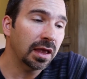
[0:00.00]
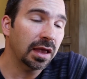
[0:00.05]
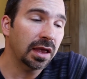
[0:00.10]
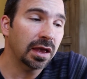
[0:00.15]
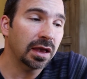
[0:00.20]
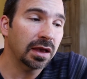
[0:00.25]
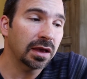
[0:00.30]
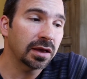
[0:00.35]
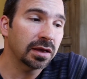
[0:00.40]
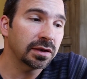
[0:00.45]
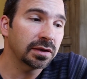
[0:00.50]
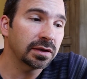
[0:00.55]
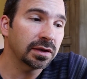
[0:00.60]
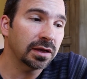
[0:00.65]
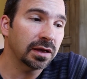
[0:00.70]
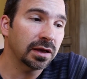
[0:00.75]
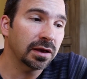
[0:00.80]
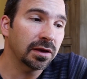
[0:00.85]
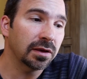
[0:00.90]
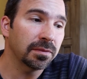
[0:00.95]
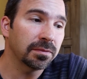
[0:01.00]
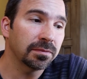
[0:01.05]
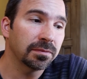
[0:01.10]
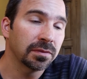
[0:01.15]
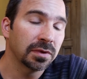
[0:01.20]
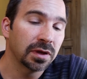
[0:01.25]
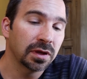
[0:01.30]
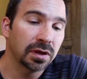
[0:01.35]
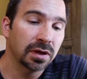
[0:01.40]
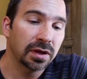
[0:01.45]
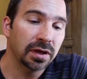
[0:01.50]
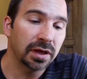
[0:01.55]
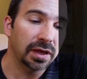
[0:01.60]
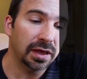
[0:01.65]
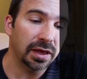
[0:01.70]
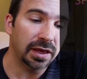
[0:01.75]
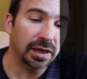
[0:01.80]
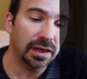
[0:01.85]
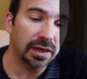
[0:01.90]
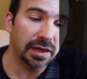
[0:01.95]
and um,
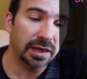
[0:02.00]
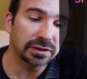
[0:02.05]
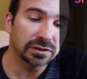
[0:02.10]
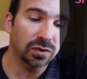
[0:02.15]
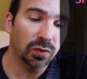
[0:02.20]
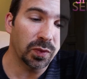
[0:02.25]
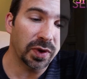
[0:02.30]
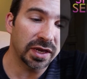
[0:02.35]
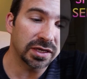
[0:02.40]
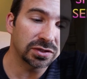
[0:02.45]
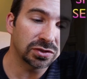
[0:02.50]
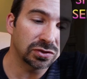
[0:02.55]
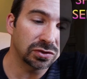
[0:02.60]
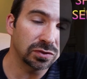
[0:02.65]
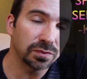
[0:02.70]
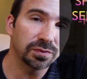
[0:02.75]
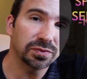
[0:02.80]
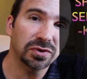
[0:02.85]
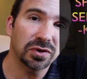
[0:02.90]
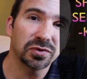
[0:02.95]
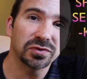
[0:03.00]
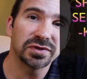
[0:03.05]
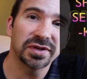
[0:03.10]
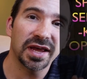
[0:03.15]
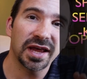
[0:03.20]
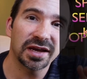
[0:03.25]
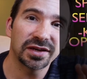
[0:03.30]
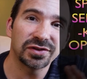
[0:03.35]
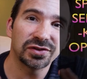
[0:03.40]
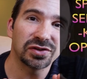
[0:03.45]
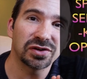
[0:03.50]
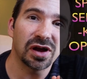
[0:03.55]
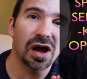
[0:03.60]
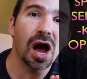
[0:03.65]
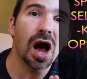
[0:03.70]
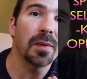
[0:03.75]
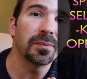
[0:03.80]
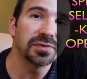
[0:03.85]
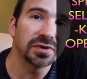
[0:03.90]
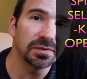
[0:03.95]
as a way to protect your
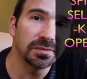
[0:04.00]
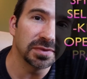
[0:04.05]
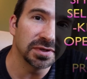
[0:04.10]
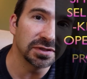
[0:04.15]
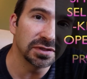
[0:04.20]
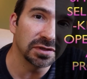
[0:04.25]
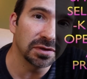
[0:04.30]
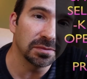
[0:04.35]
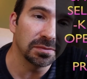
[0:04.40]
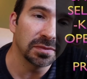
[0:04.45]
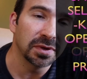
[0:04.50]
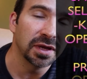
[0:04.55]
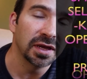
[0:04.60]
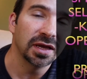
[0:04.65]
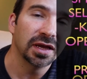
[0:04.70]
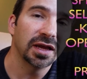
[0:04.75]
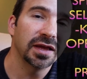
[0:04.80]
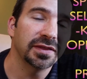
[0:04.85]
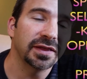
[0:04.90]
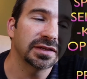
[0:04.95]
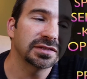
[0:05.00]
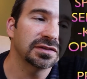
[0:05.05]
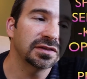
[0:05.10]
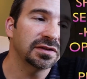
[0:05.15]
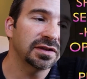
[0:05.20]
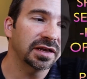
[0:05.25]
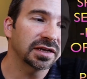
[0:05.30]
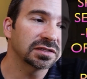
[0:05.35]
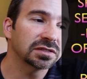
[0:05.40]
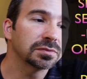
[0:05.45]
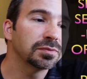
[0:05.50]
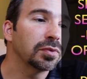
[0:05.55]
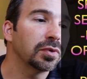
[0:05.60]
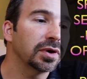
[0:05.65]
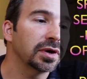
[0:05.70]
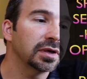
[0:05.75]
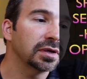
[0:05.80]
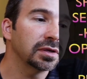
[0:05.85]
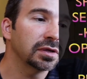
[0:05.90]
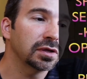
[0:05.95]
optimism and that's the next
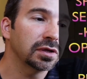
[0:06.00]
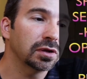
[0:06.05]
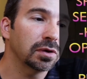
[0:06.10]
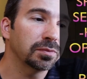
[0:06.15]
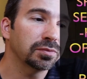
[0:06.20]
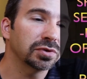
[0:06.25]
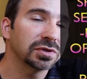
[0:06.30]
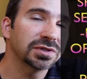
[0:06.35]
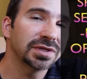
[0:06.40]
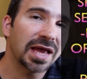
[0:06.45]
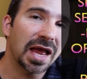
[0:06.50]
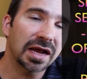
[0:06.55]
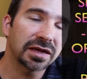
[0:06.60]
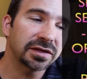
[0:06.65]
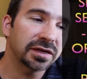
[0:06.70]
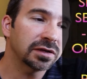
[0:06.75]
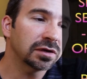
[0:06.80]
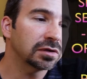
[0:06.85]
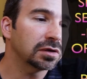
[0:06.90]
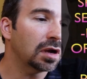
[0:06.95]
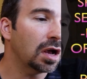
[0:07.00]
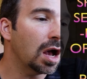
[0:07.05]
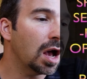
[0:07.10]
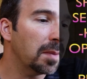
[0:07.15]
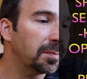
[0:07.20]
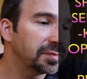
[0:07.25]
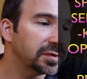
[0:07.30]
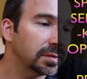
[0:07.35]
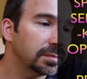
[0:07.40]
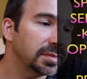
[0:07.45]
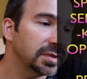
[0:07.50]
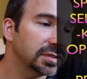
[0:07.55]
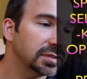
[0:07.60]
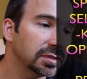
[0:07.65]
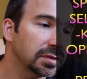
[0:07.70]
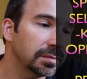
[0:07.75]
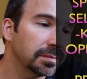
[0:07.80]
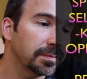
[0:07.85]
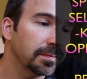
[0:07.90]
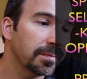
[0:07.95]
point. You know, protecting our
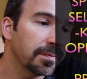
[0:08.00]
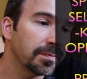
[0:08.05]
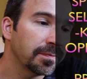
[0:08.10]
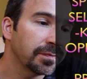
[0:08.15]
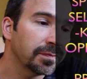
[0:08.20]
optimism